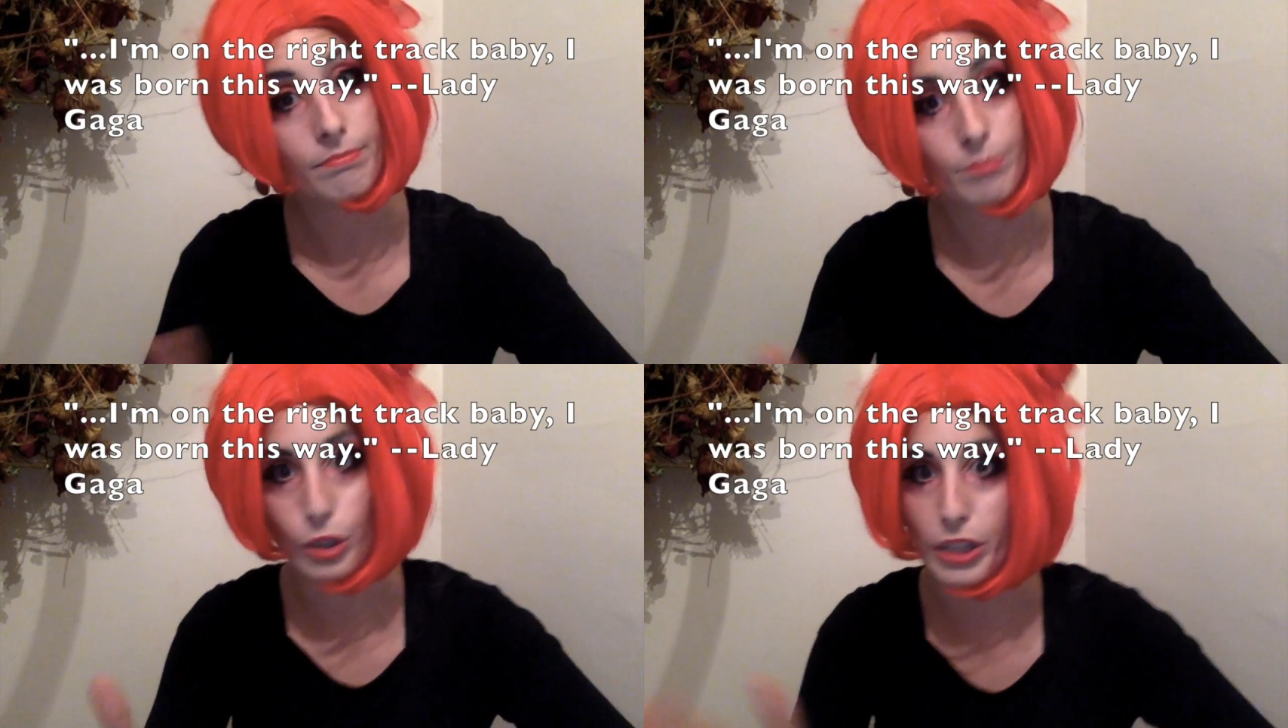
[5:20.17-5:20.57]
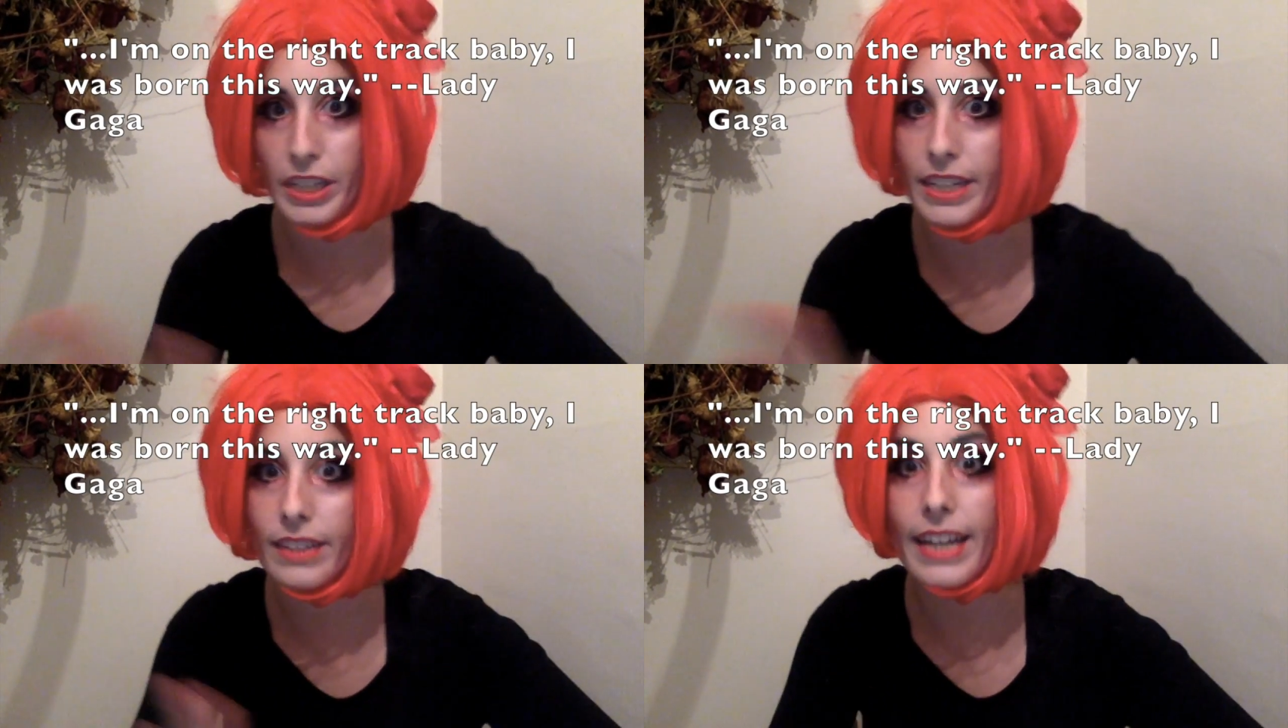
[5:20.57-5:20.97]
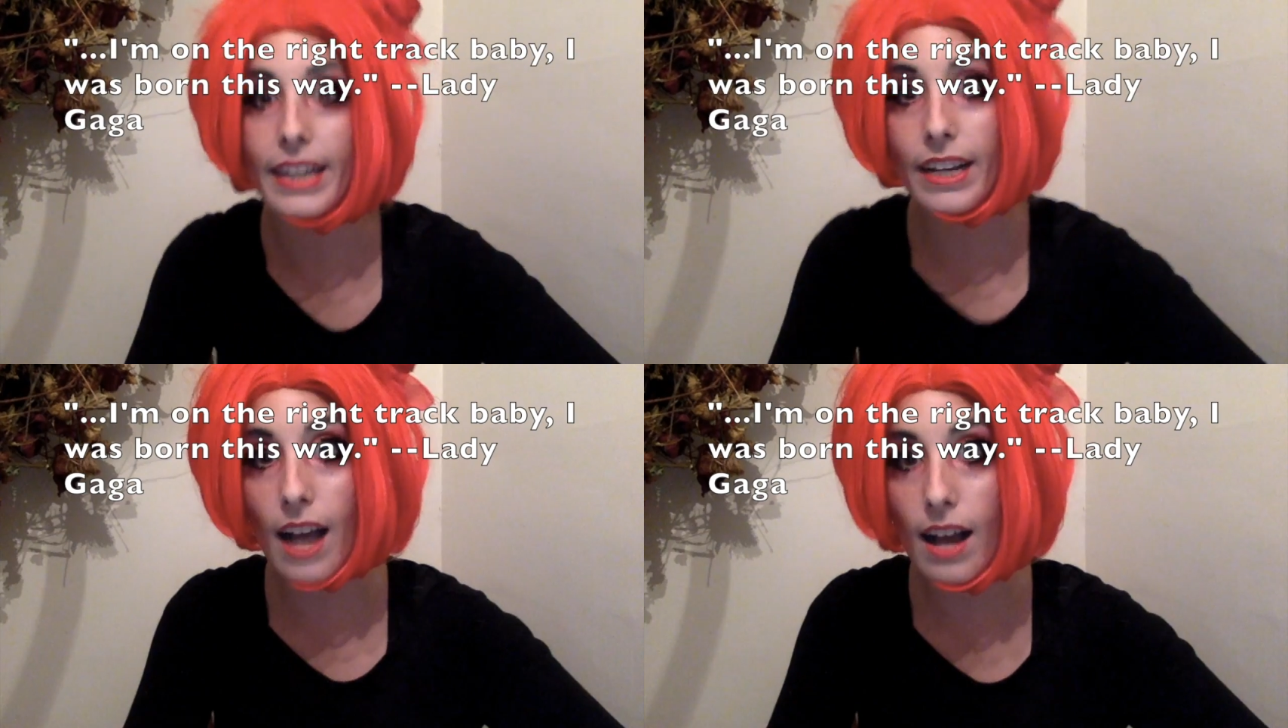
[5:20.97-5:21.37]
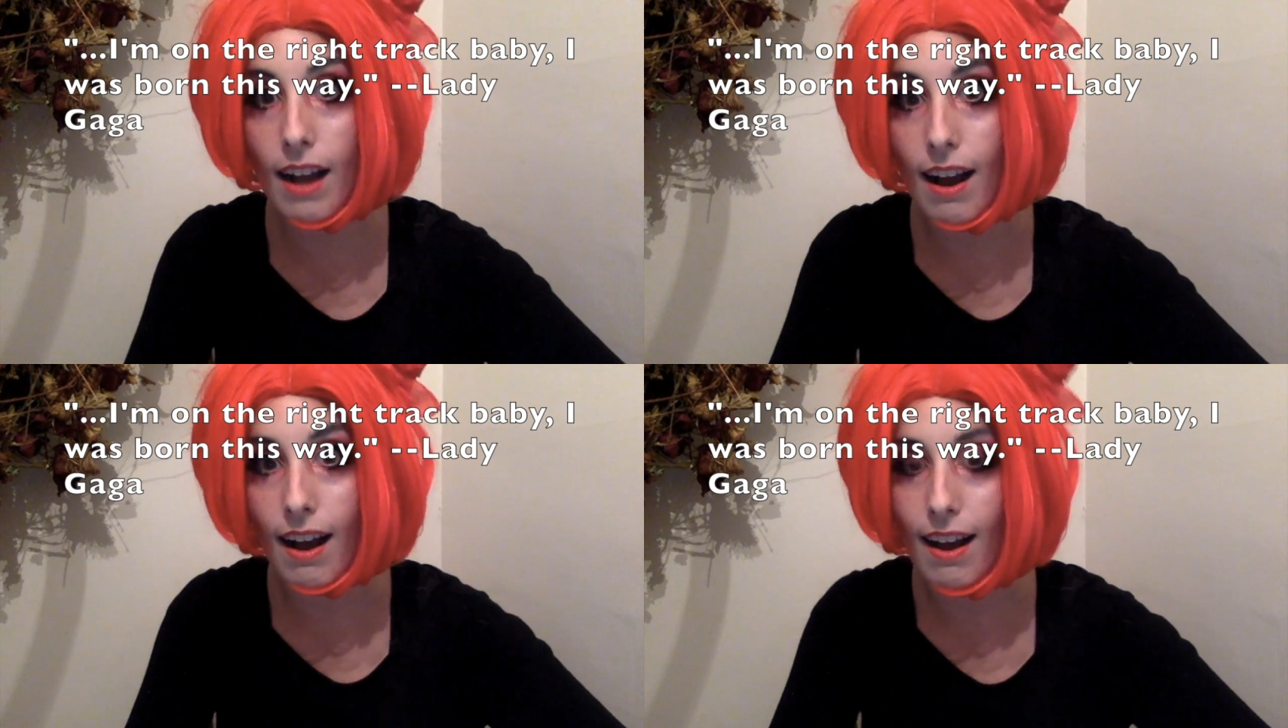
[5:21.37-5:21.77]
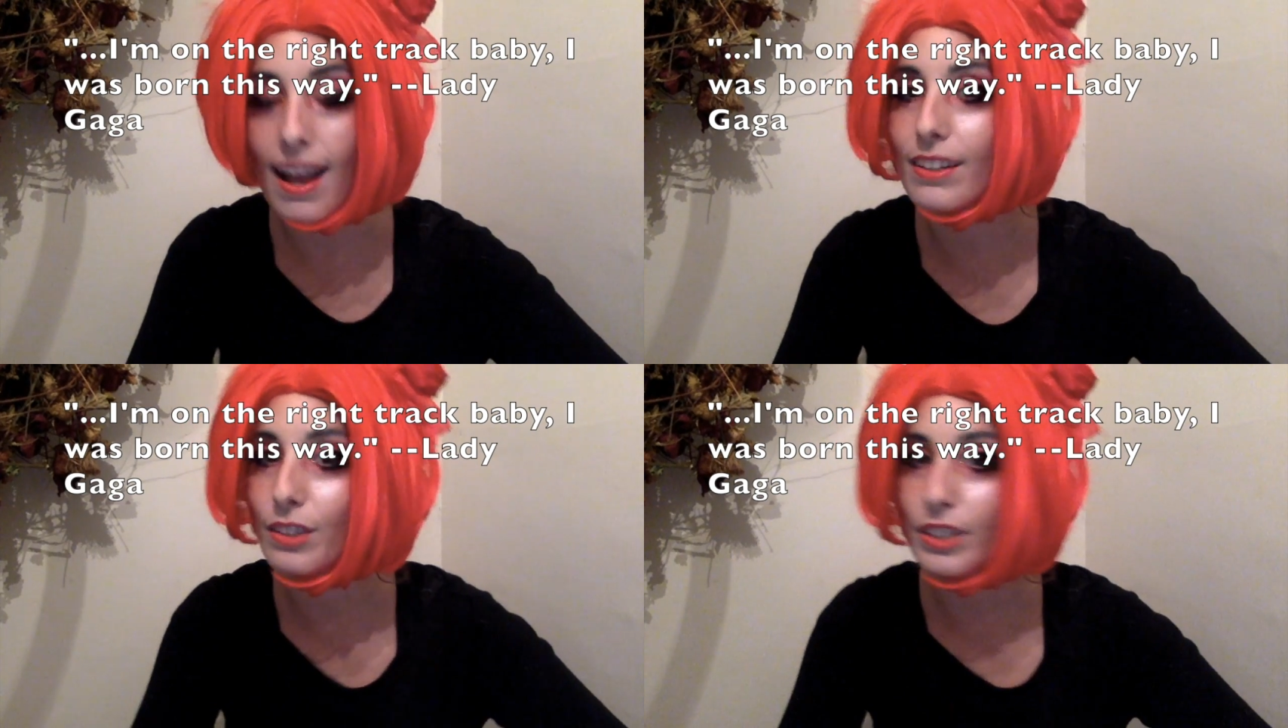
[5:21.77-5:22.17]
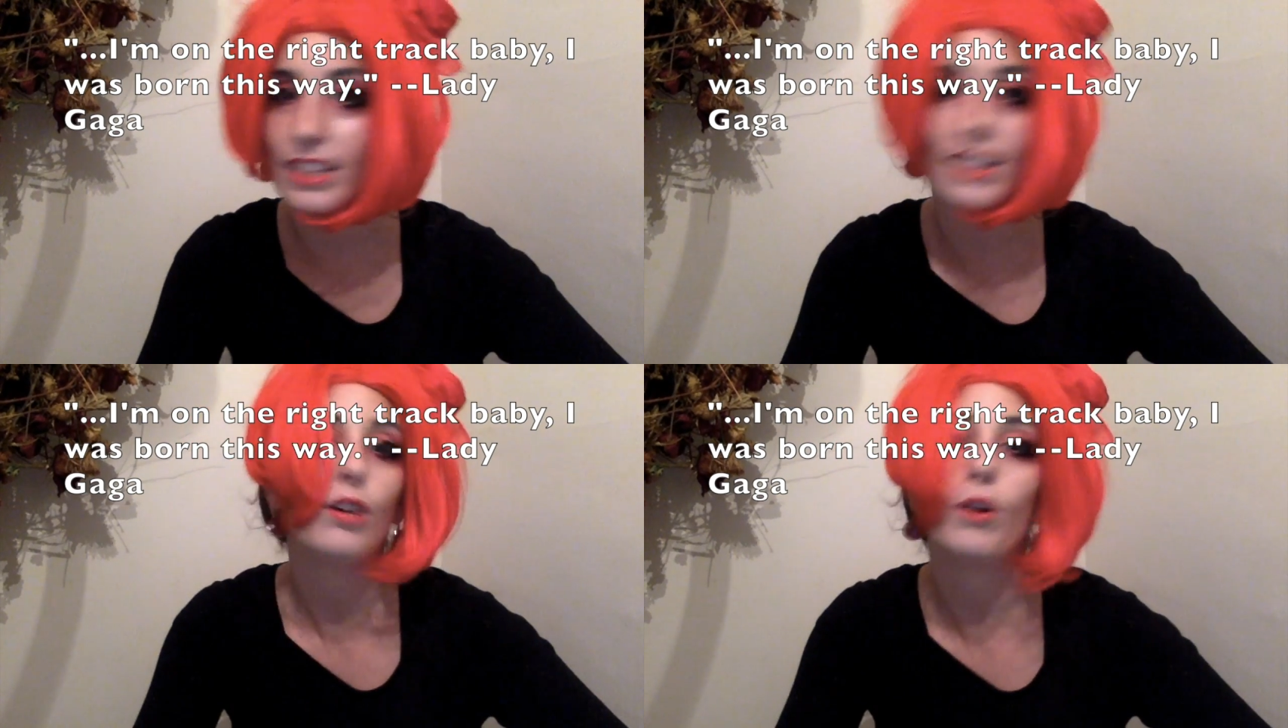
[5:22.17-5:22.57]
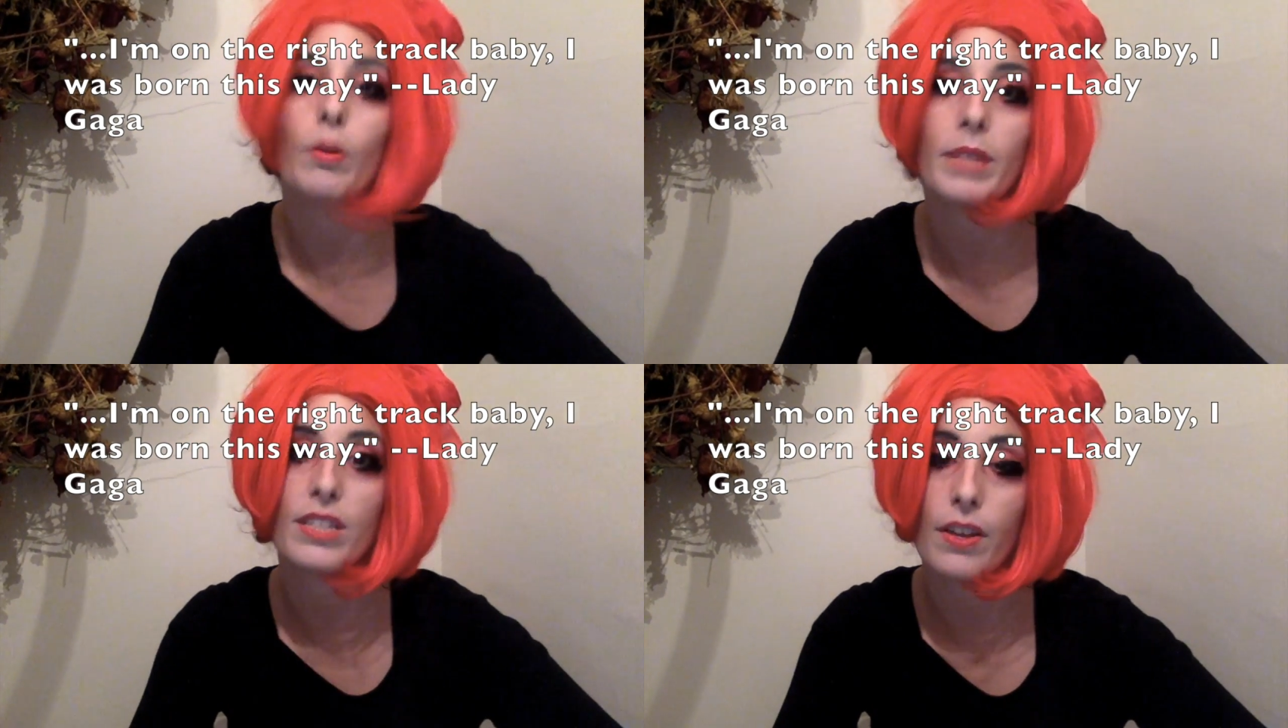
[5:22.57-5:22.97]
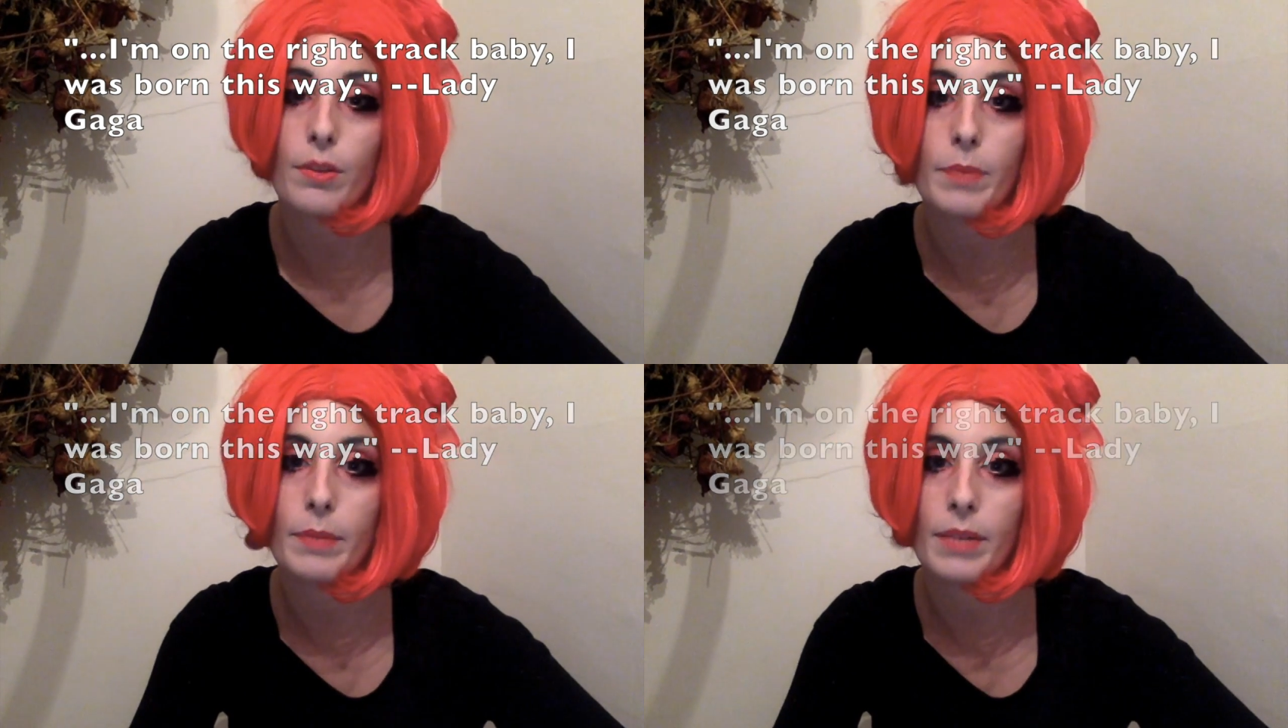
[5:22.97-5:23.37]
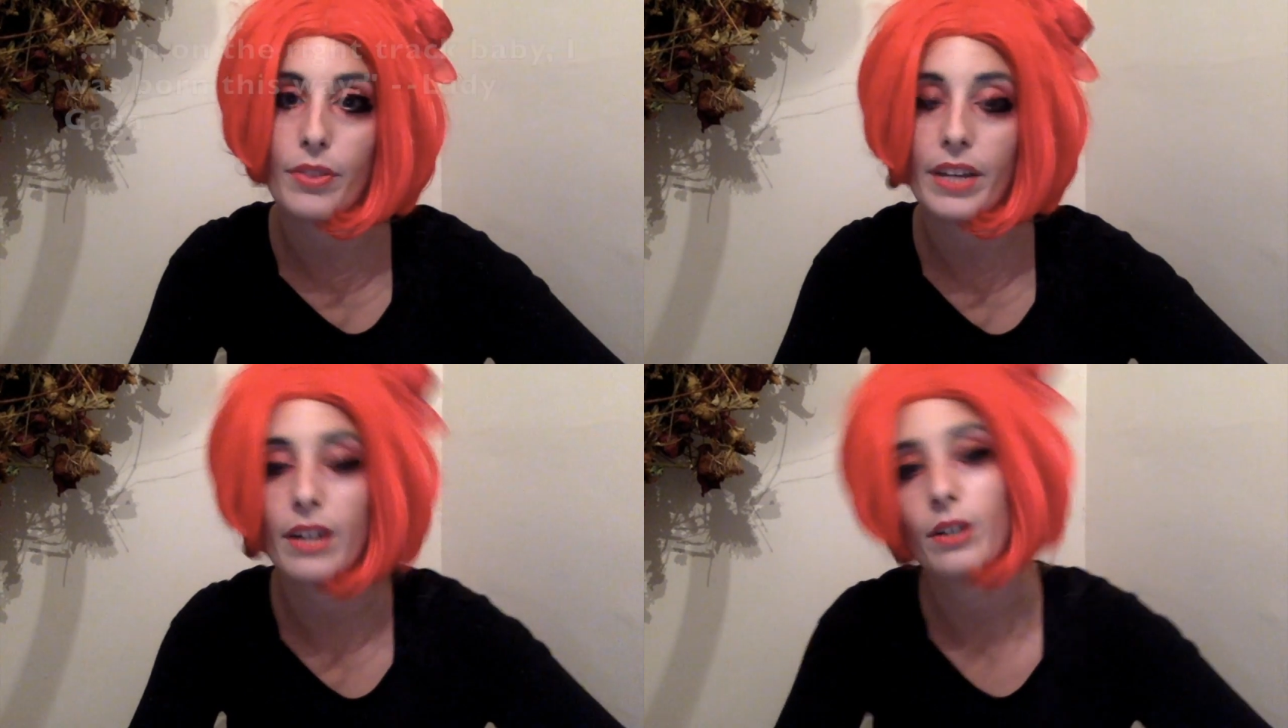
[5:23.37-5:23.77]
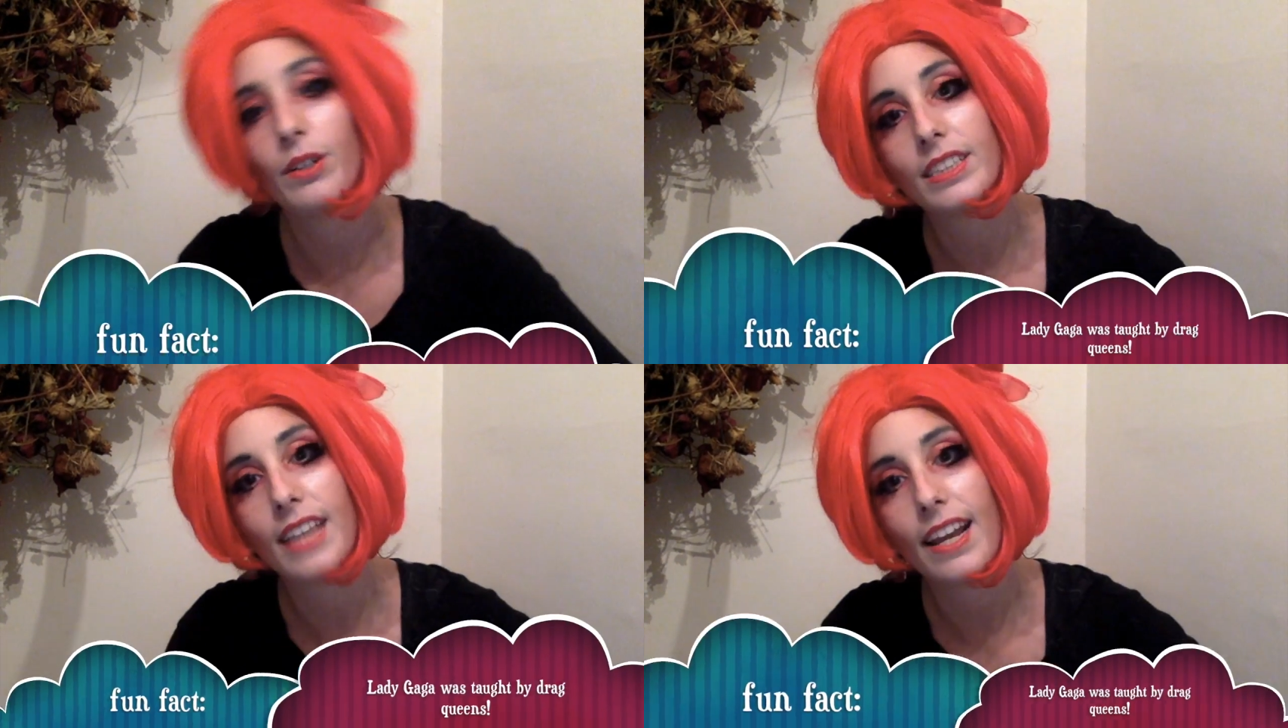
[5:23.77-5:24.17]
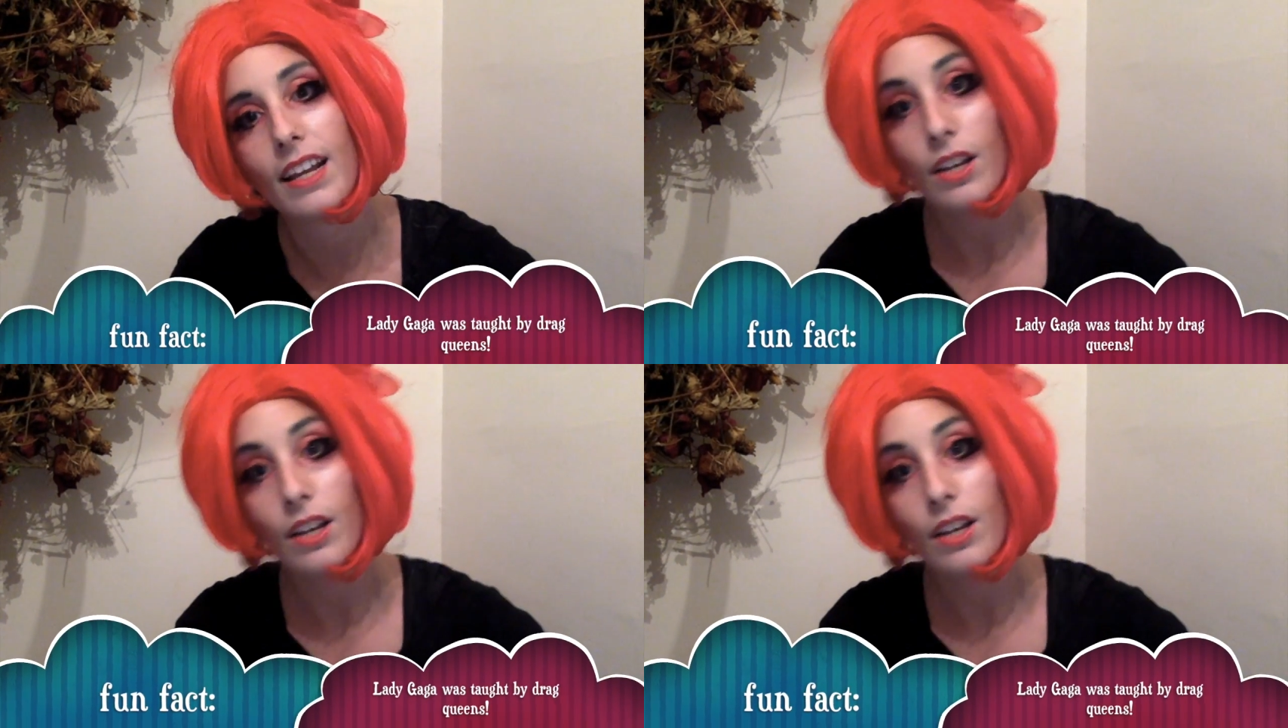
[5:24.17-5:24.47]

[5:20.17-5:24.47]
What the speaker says: Looking at Lady Gaga and looking at a whole bunch of other people out there who are saying,